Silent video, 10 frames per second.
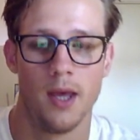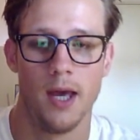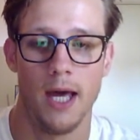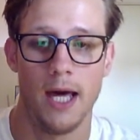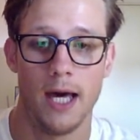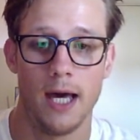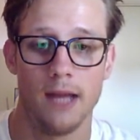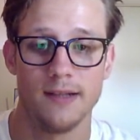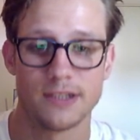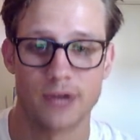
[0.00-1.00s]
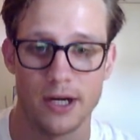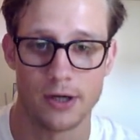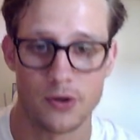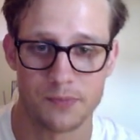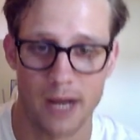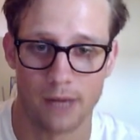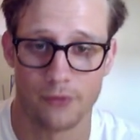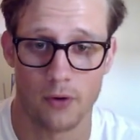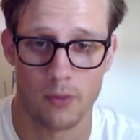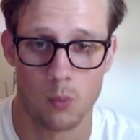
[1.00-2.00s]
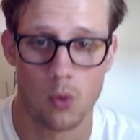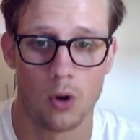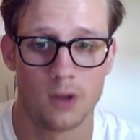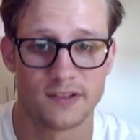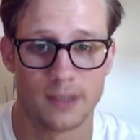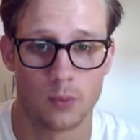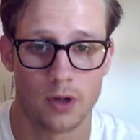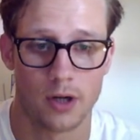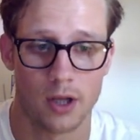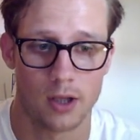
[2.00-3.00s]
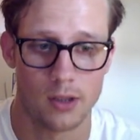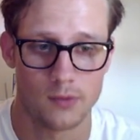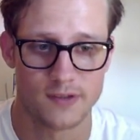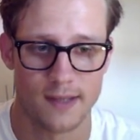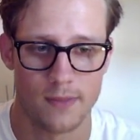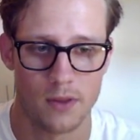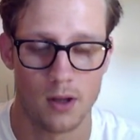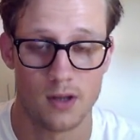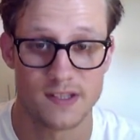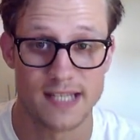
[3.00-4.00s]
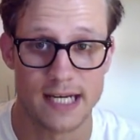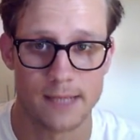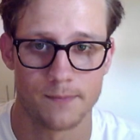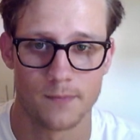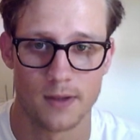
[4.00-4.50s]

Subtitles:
Let's create a new sprite for the walls that we're going to use in the scene